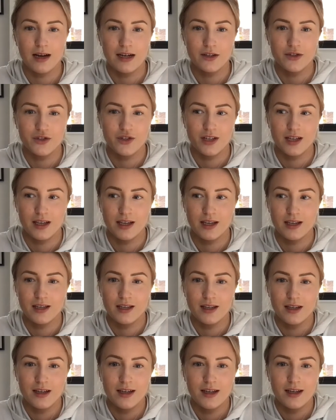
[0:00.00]

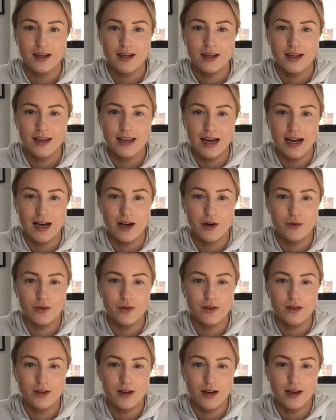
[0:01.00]
actually
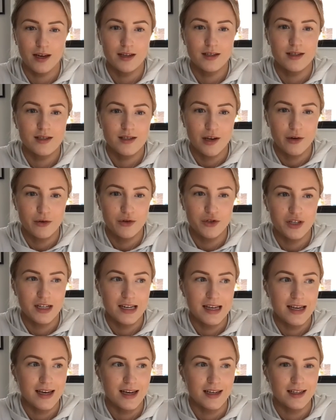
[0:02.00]
now, I guess,
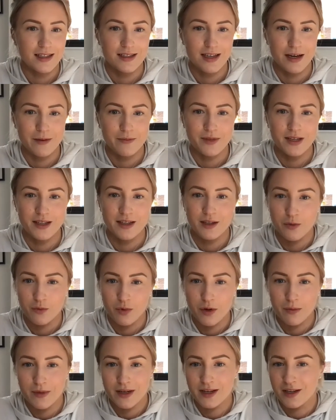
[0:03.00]
socially accepting that
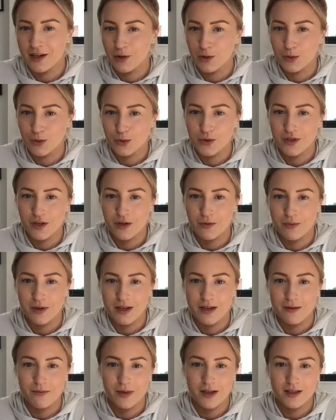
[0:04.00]
women can also
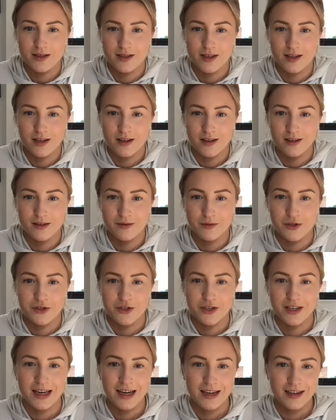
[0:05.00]
be muscular, which
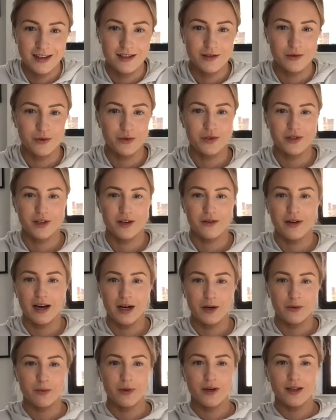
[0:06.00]
again is also
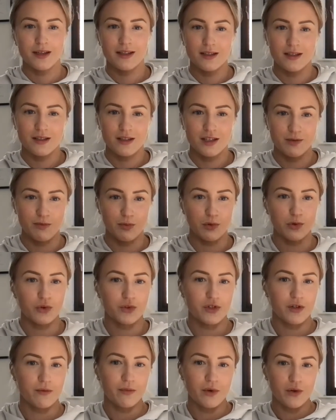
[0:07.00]
helping sport
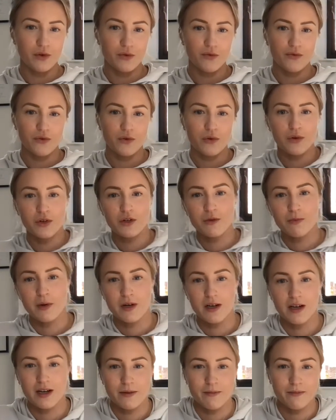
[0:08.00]
to move forward.
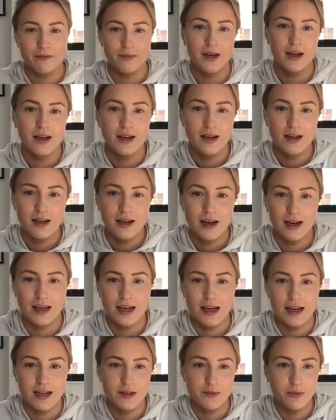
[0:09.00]
But
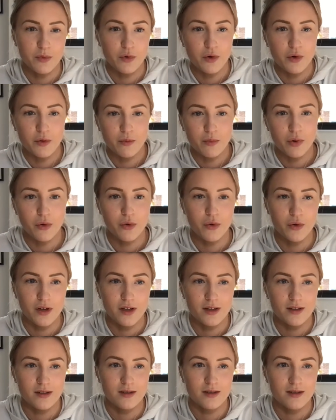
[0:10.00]
again, it's more
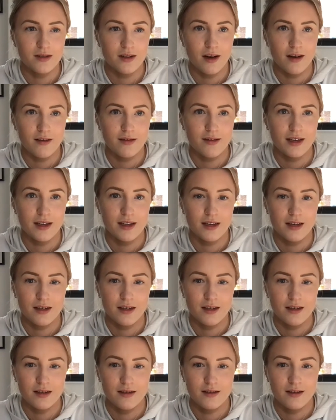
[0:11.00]
important, I think,
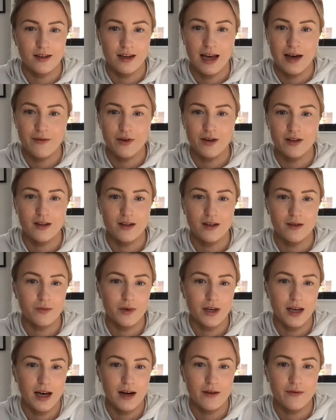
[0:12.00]
than ever that
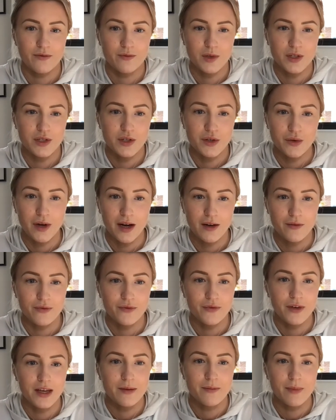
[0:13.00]
we do have
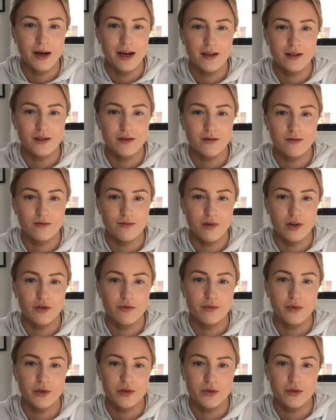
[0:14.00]
female role
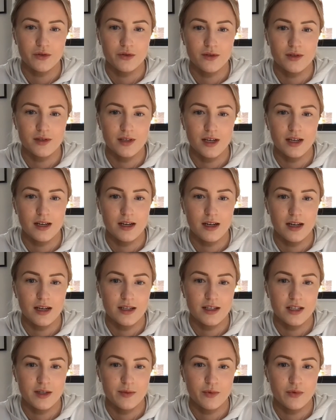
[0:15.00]
models in elite
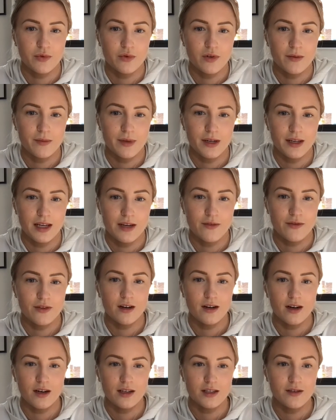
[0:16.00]
sport. I mean, even the
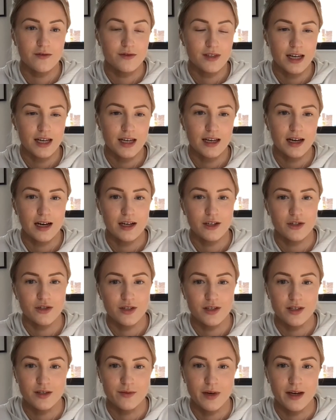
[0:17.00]
likes of Dina
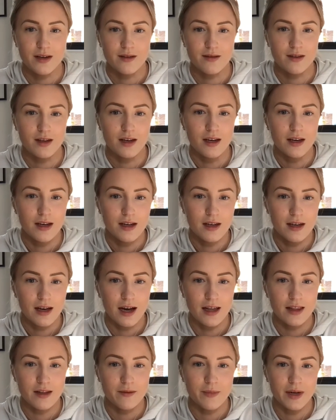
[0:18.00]
Asher-Smith
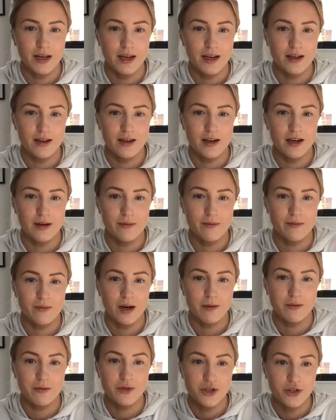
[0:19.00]
at the minute,
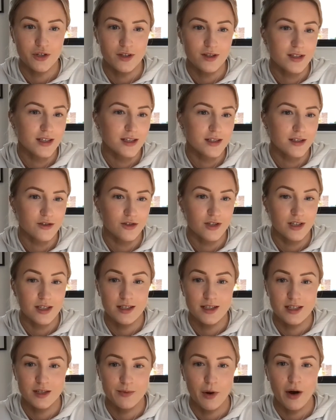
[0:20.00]
I'm sure she's
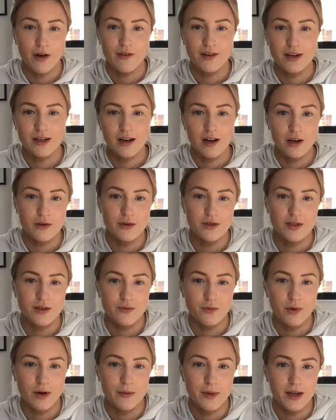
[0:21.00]
inspiring loads
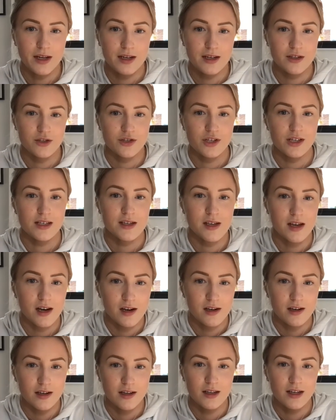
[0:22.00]
of women. She's
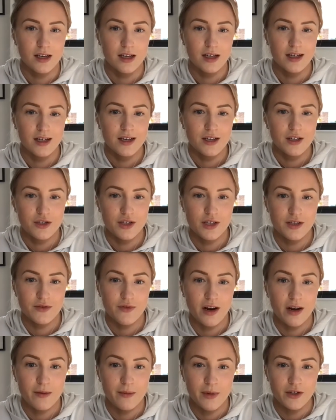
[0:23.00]
young.
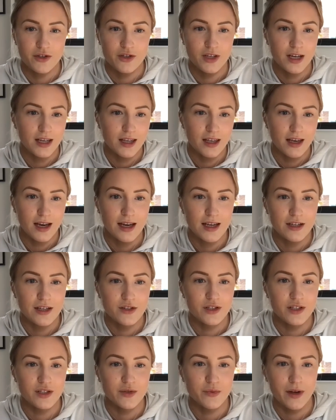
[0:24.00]
She
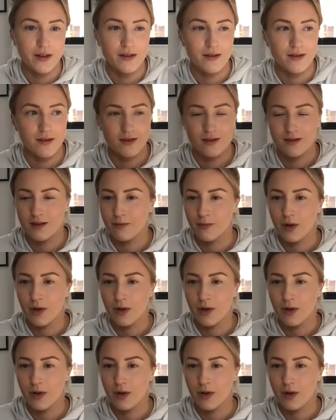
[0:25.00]
engages with the